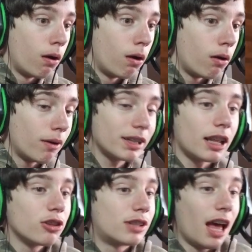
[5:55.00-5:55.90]
Why did I
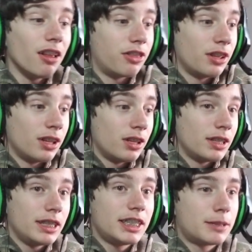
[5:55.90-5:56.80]
lose health?
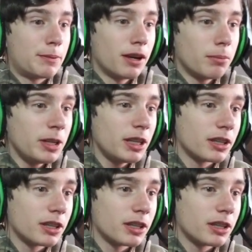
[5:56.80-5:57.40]
Did he spit on me?